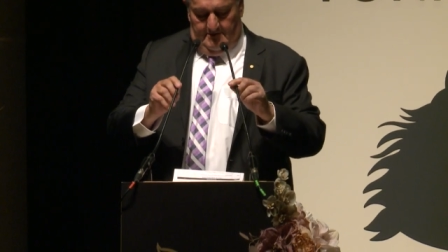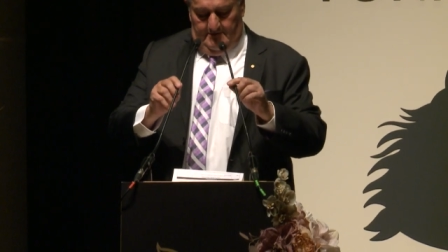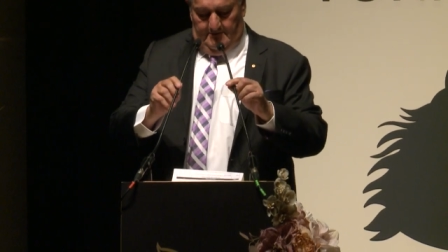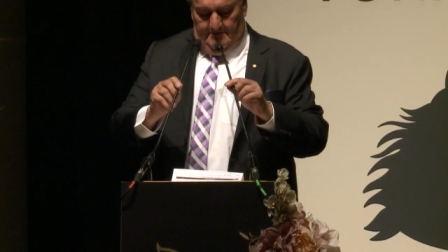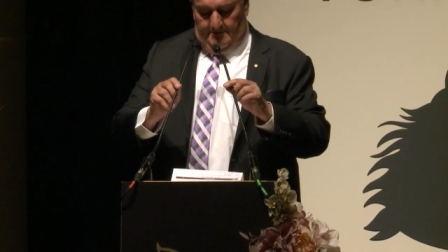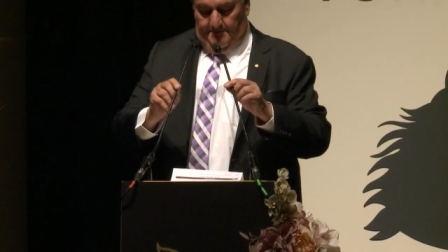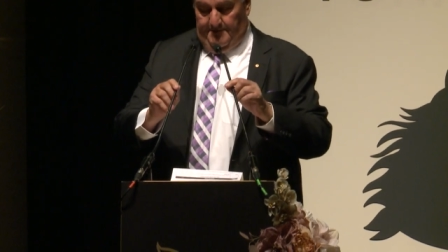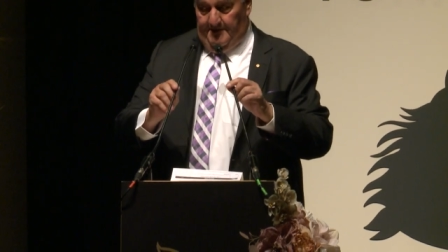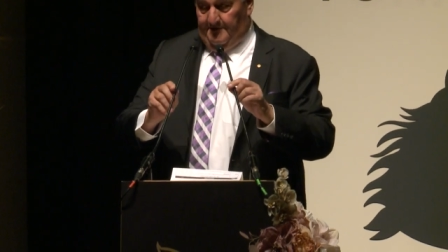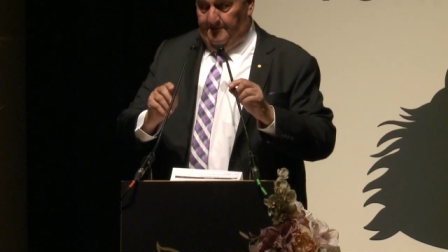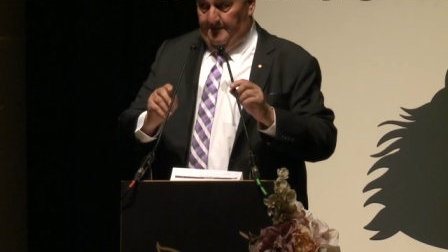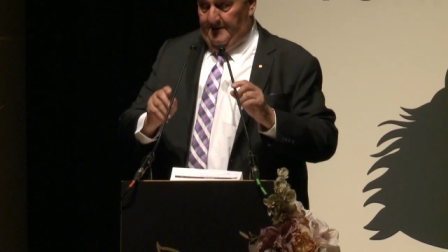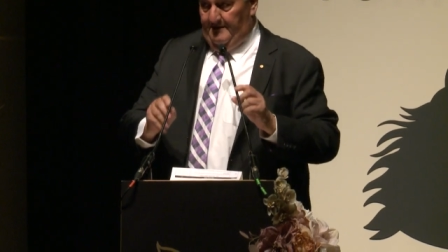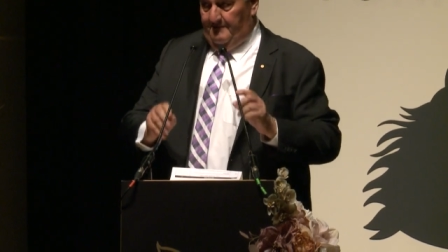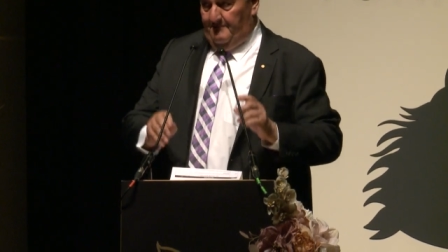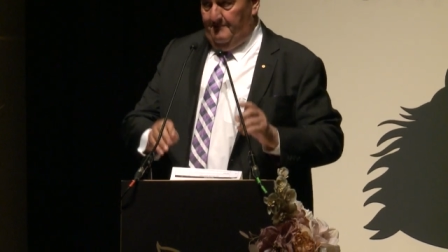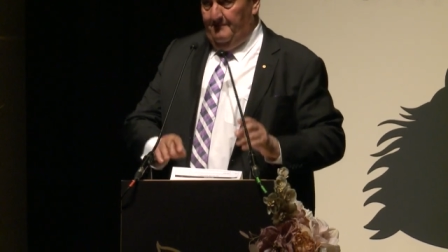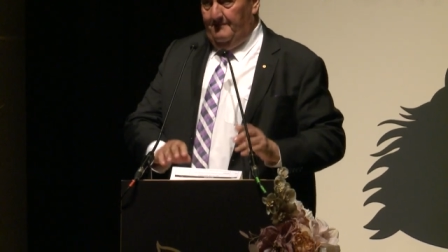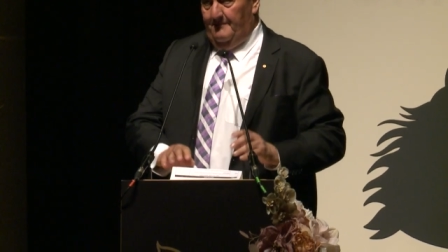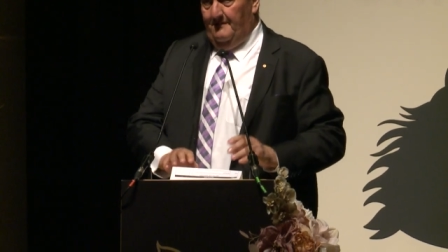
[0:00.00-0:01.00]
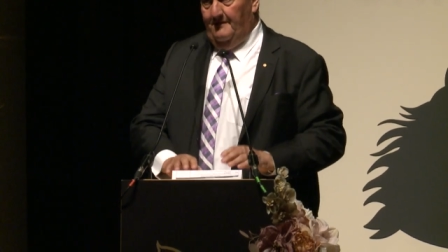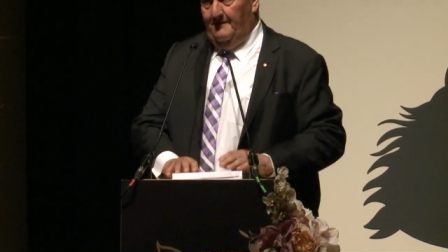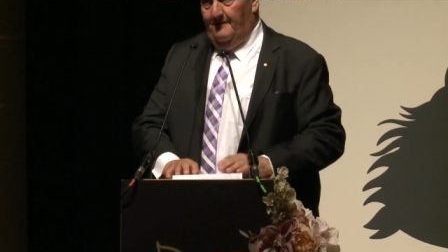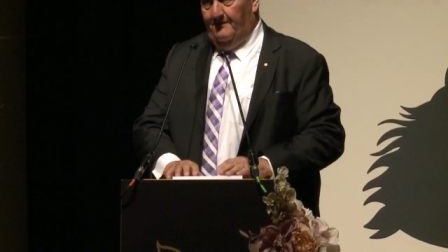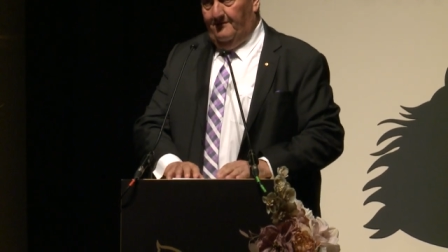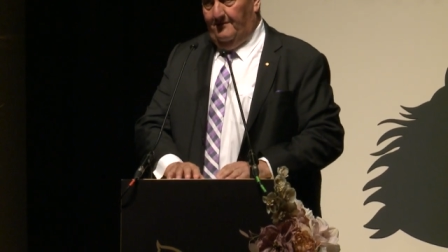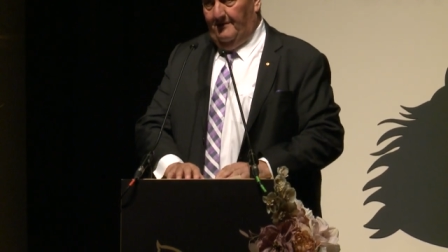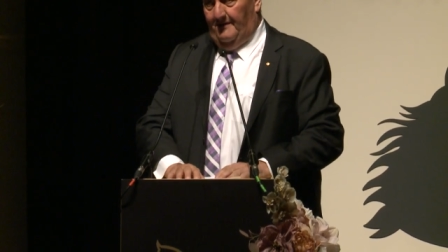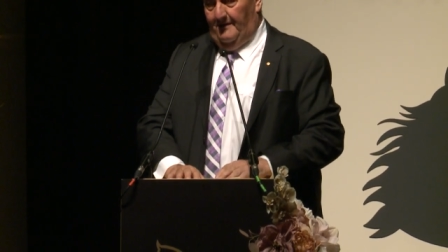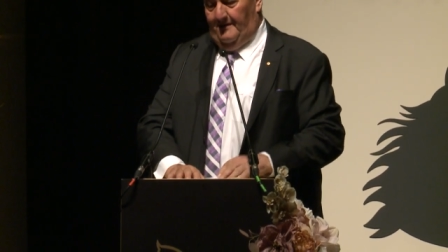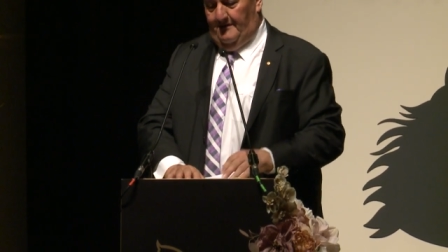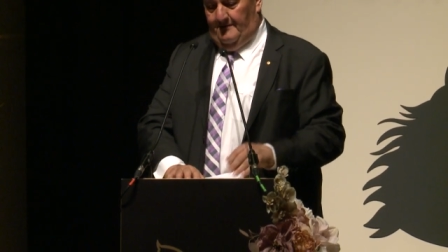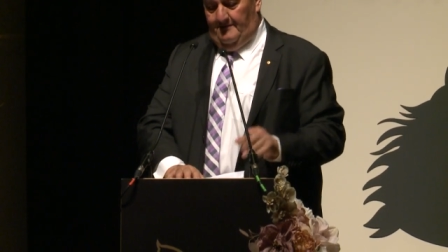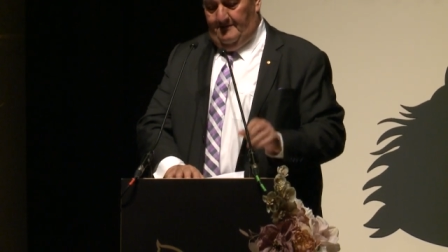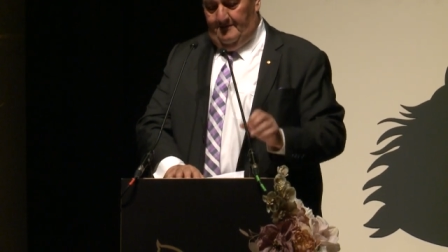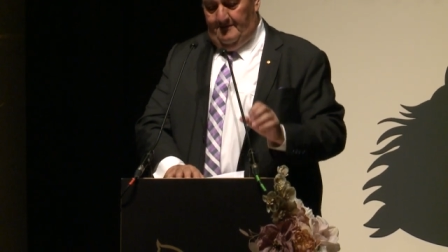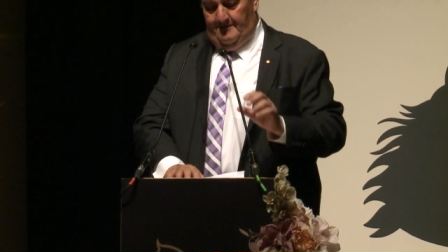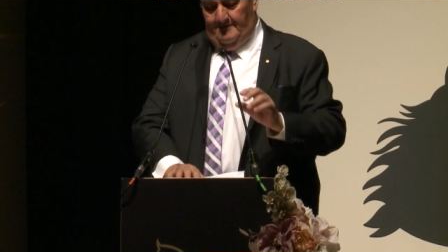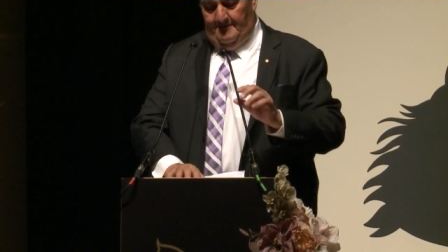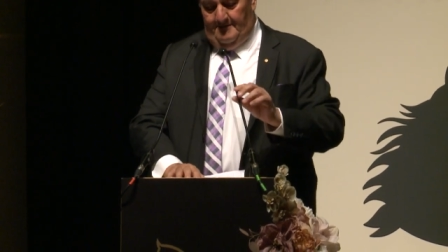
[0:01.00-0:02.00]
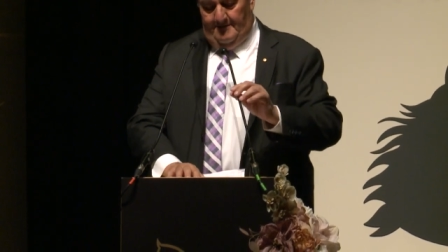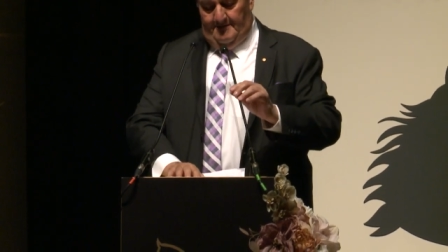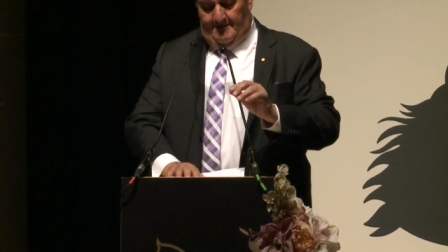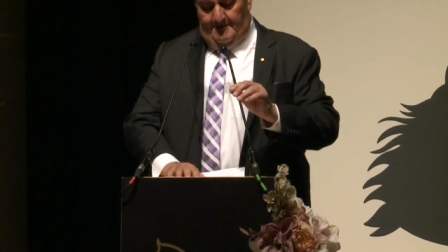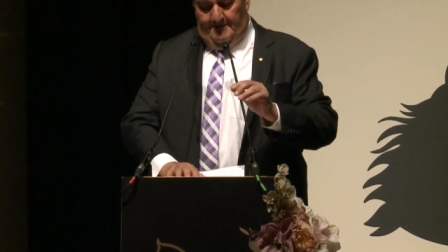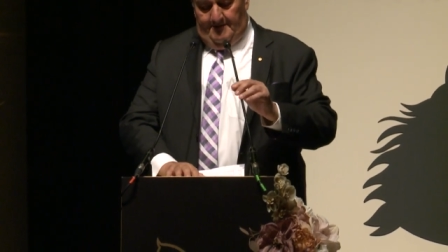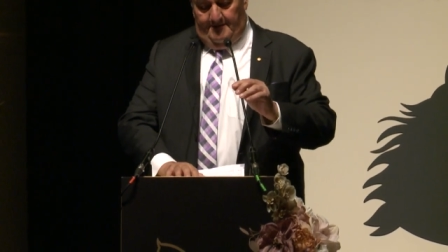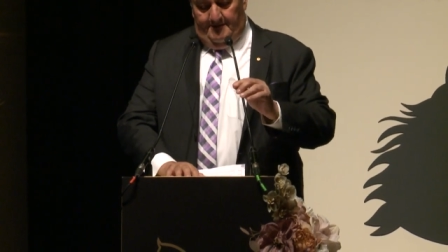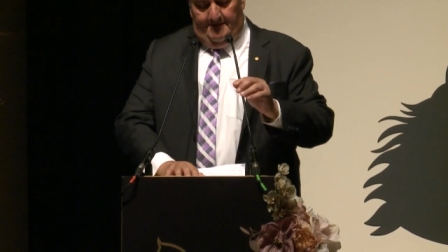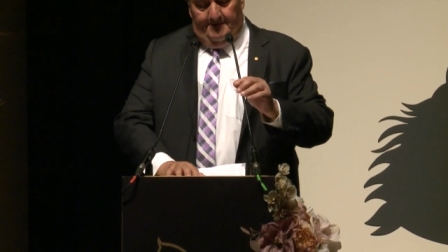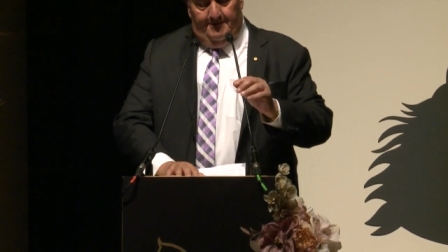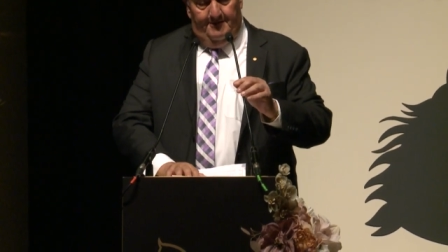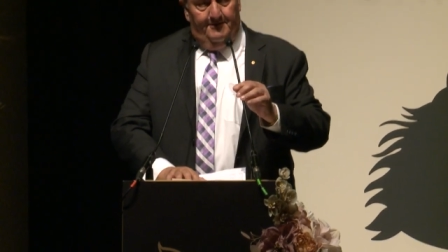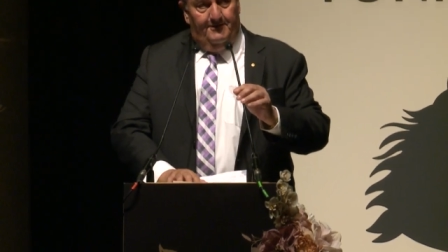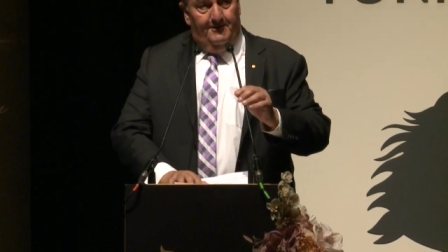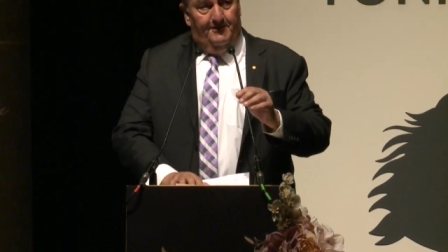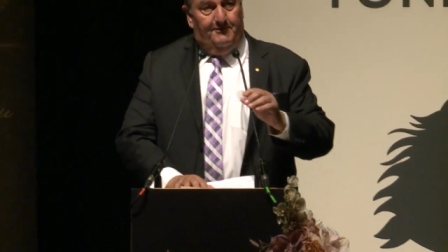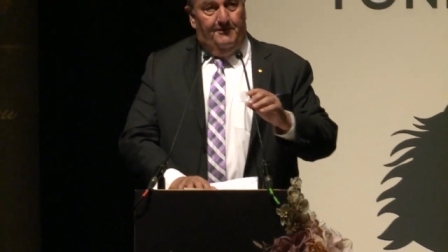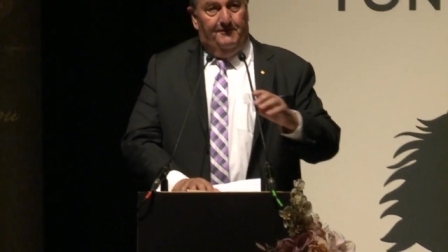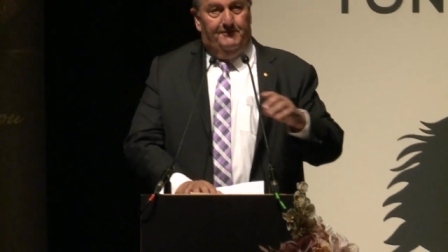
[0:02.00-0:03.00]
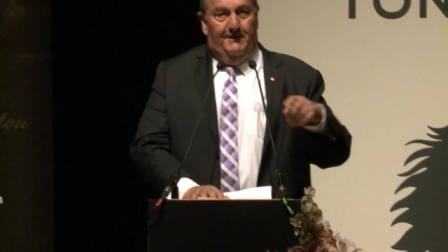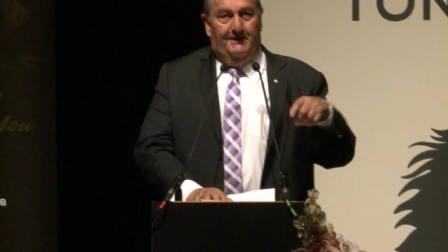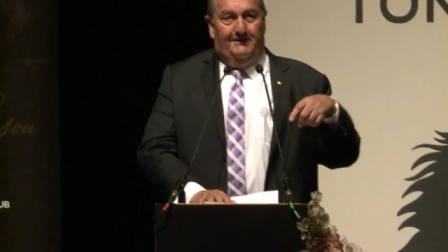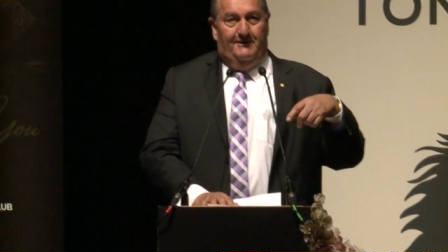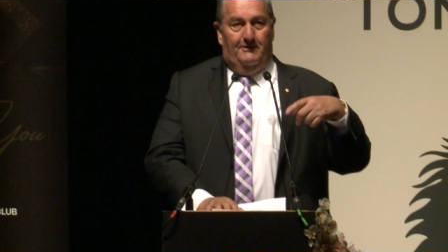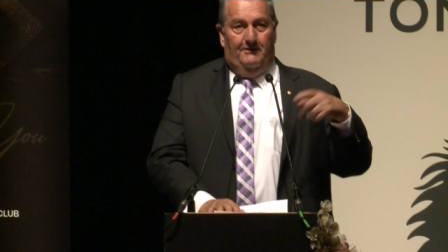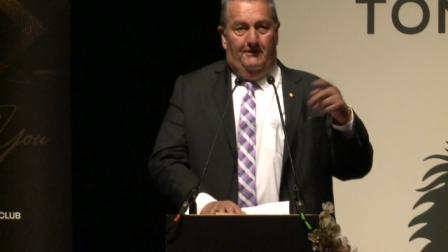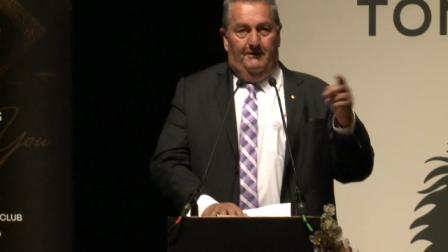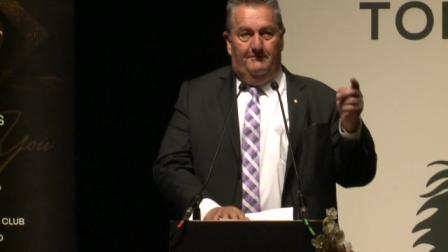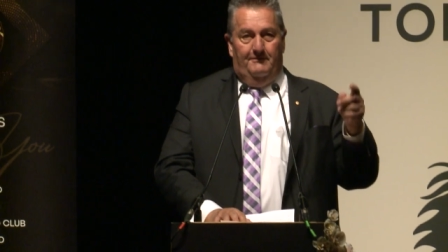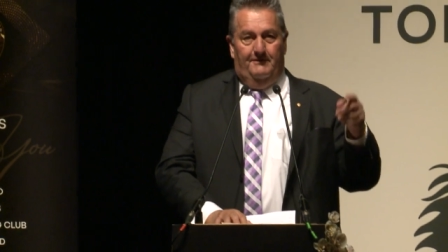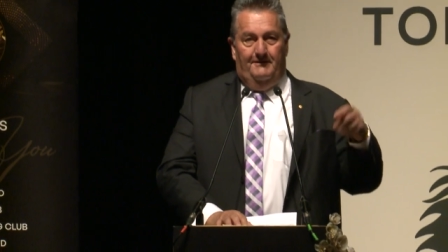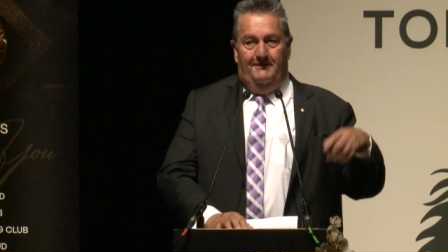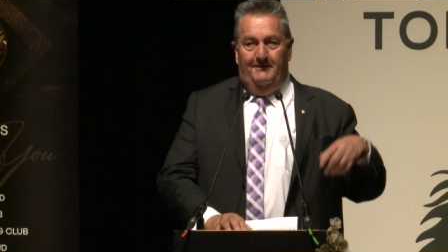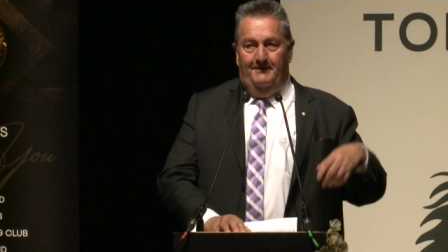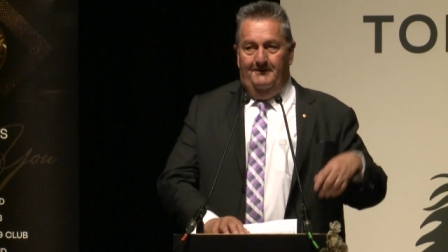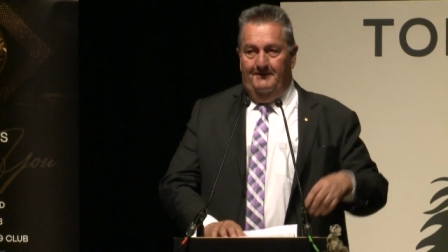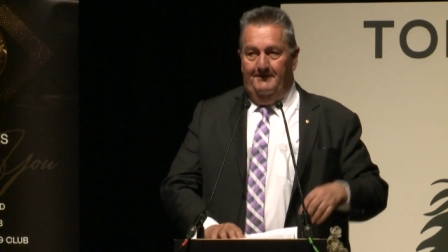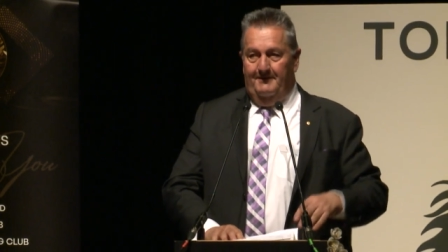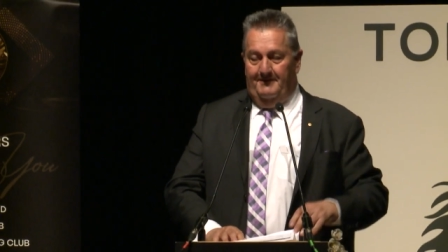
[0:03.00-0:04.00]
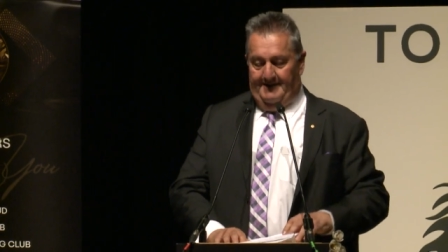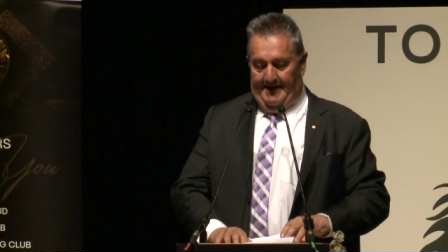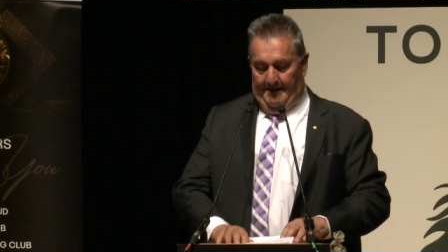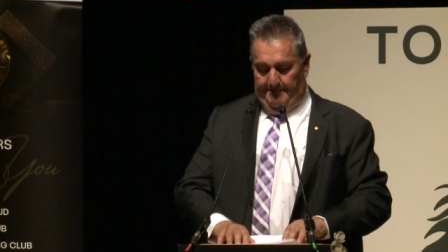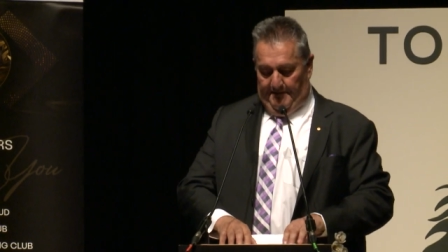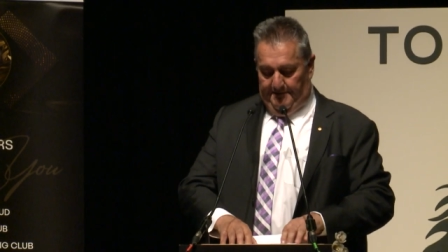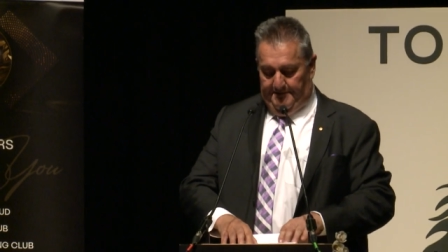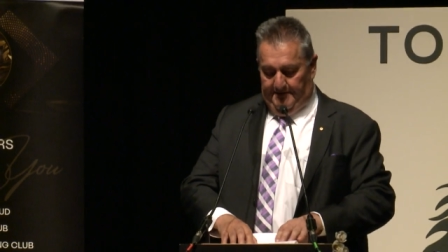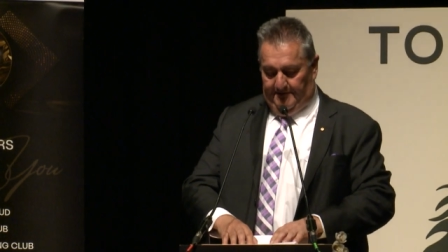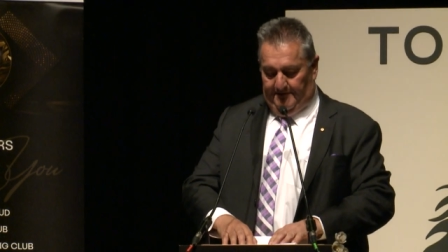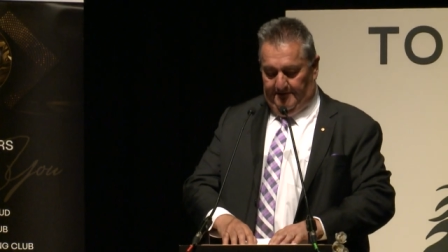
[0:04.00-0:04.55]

Well, thanks, Matt. It's uh, just reflecting on a couple of things.